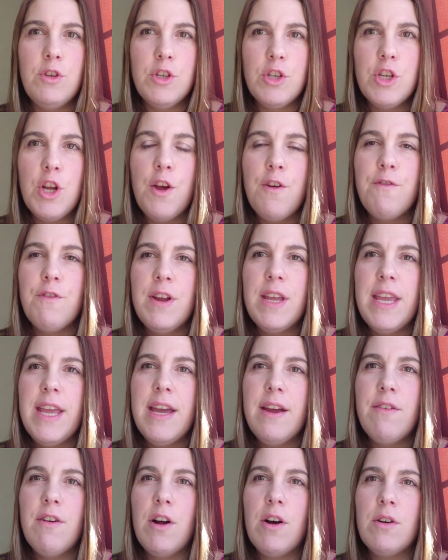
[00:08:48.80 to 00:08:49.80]
just over a
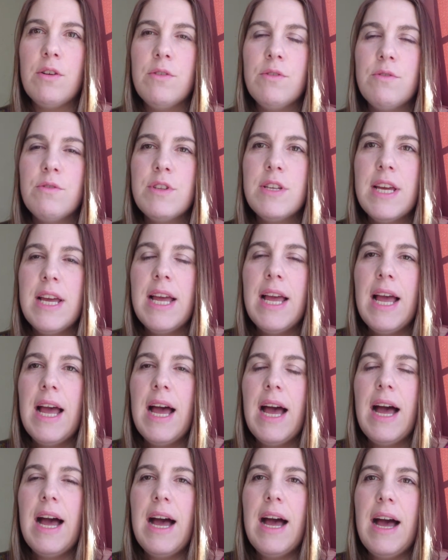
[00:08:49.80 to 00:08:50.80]
year old,
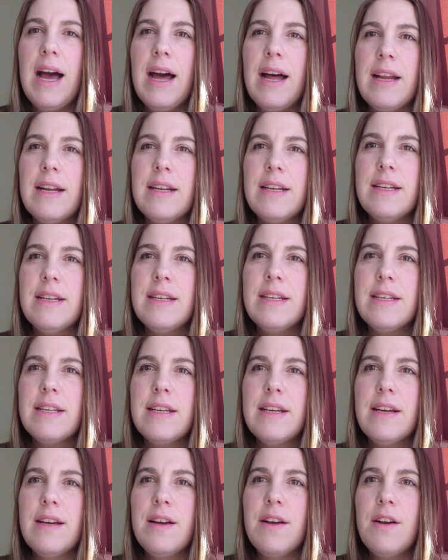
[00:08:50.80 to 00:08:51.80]
and
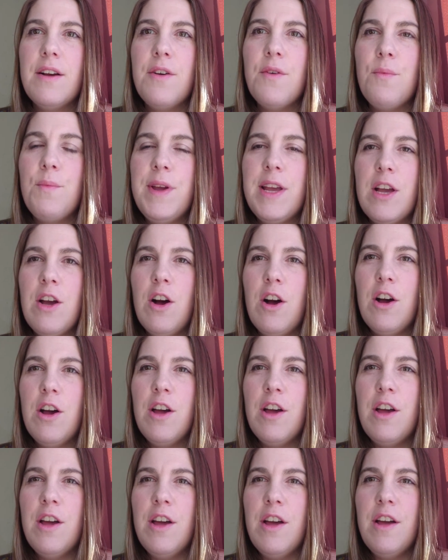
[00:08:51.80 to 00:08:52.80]
we got
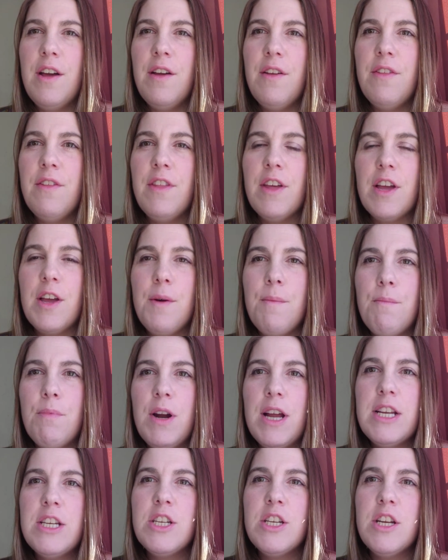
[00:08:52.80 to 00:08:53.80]
her the
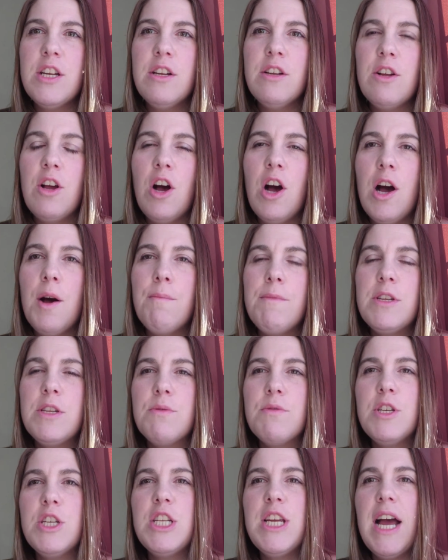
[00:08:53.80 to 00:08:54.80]
compression
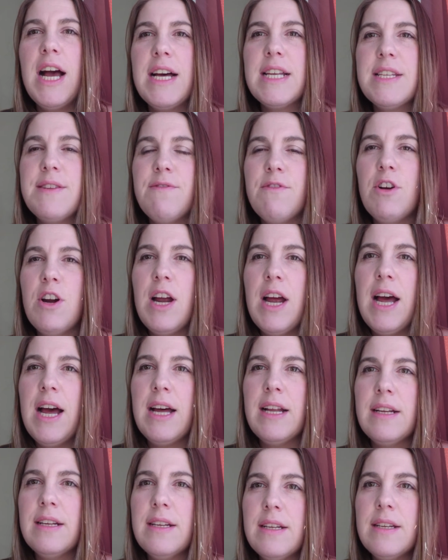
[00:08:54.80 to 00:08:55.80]
garments which she has for her
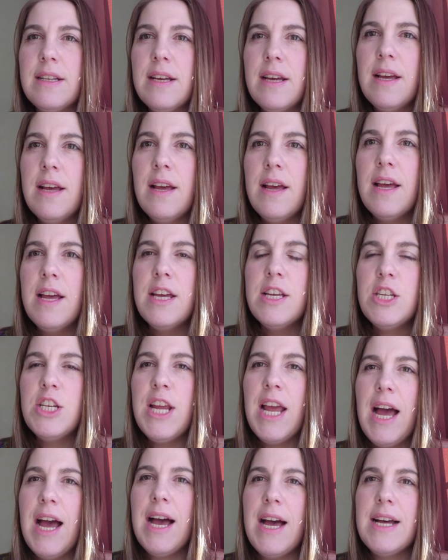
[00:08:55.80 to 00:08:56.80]
hand.
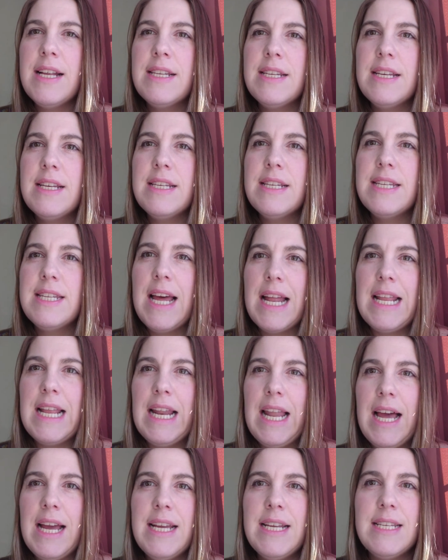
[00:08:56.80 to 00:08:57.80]
She had
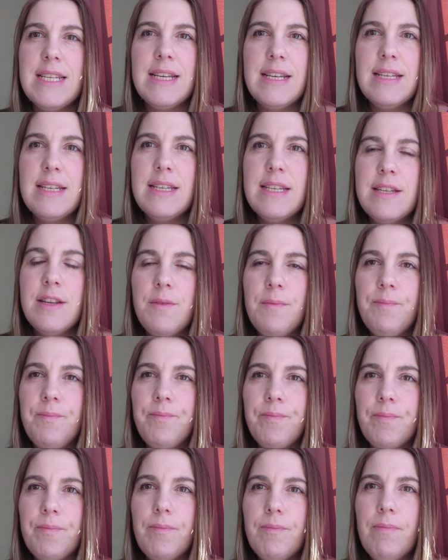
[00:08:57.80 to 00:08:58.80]
cellulitis,
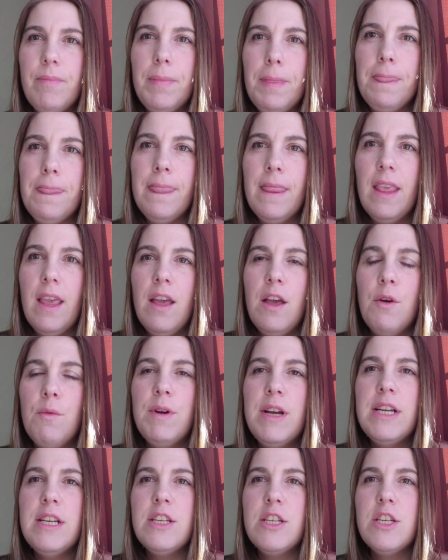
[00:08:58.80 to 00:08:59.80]

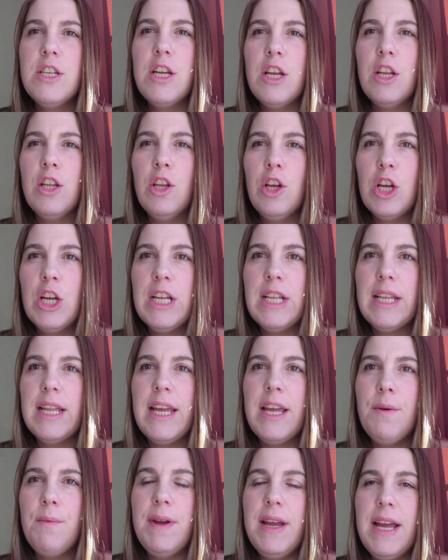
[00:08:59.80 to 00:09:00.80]
which
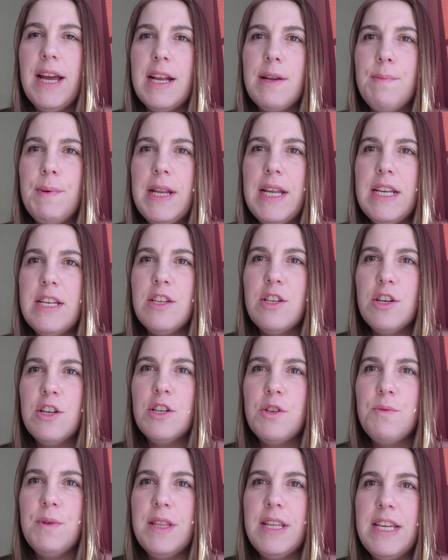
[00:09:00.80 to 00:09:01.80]
luckily we had been in
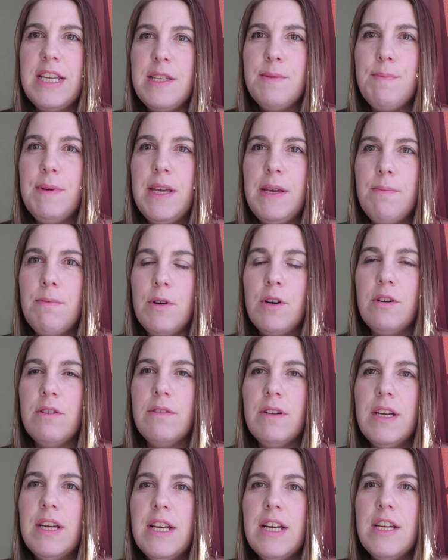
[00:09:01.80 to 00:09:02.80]
touch with these
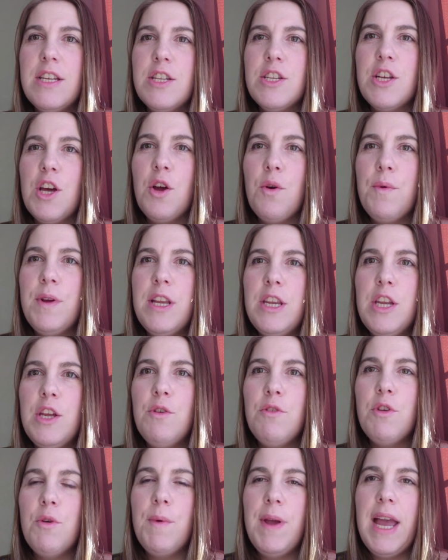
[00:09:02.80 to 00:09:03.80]
people, so we
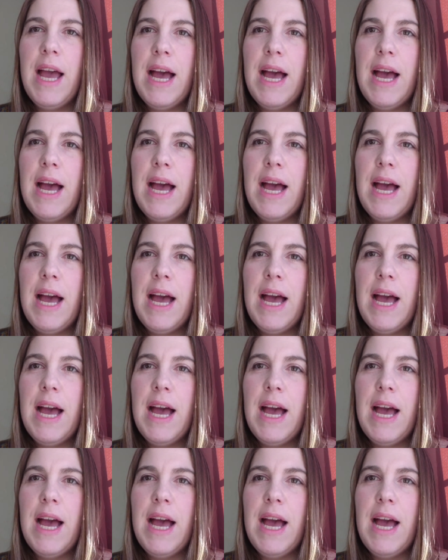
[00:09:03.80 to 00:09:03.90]
knew that